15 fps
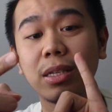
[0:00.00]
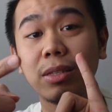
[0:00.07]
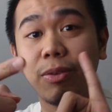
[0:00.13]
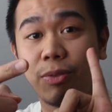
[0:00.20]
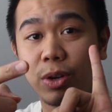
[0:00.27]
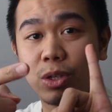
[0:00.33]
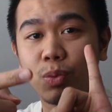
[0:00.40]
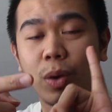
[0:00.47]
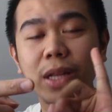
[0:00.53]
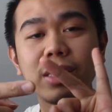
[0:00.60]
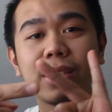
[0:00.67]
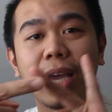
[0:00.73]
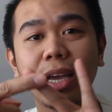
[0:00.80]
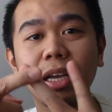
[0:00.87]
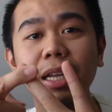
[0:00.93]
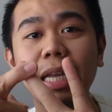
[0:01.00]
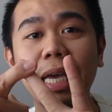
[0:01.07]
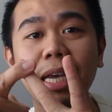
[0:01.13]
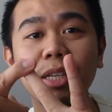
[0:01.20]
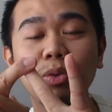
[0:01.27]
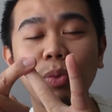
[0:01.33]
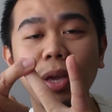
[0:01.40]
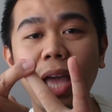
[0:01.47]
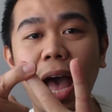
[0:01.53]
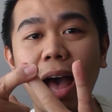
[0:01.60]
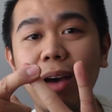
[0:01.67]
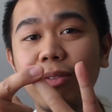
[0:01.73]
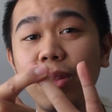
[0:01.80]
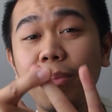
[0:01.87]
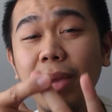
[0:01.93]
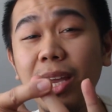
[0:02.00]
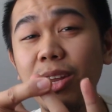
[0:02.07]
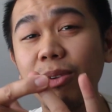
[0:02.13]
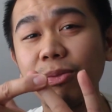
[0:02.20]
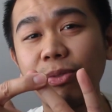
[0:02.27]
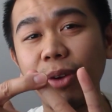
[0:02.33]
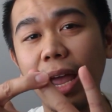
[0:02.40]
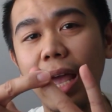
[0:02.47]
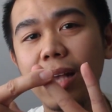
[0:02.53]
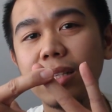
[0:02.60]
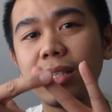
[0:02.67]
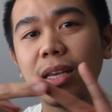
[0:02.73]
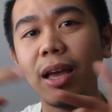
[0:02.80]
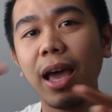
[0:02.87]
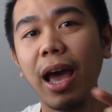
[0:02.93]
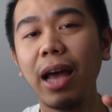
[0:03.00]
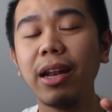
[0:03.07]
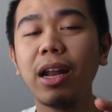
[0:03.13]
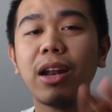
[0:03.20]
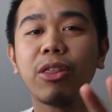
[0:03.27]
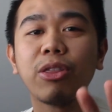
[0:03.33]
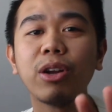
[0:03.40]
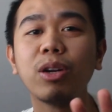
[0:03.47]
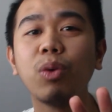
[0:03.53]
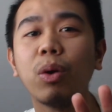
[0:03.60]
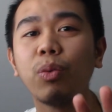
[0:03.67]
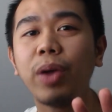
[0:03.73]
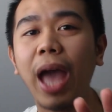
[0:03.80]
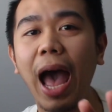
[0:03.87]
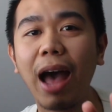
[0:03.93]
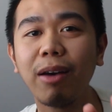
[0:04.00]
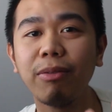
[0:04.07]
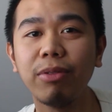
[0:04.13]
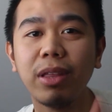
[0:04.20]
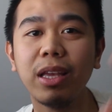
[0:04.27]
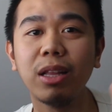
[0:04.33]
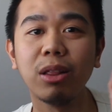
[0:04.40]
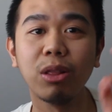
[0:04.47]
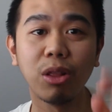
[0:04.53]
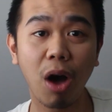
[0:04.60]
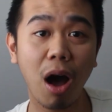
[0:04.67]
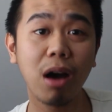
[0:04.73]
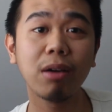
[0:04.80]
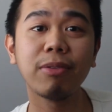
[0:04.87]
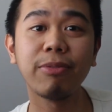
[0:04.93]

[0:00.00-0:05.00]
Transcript: the first one. Second is we have the medium phrase. And then the third one, we have the long